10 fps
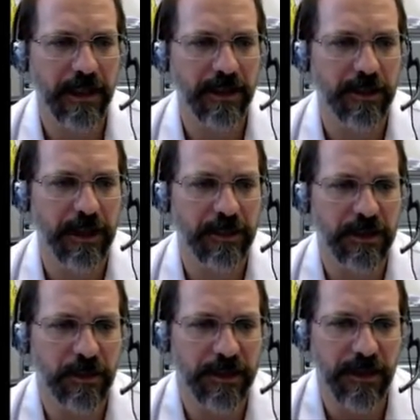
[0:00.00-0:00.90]
And that's what
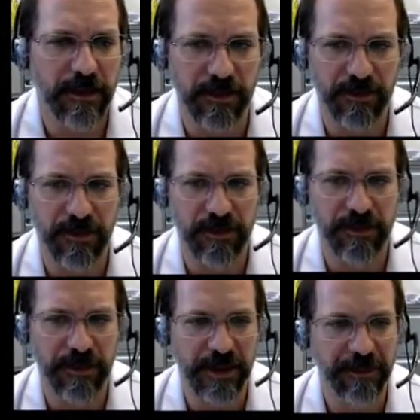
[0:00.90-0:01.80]
hemoglobin does
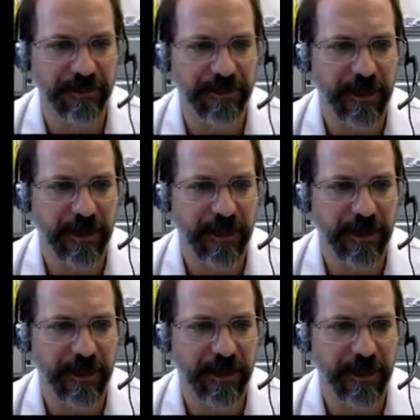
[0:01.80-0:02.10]
reversibly.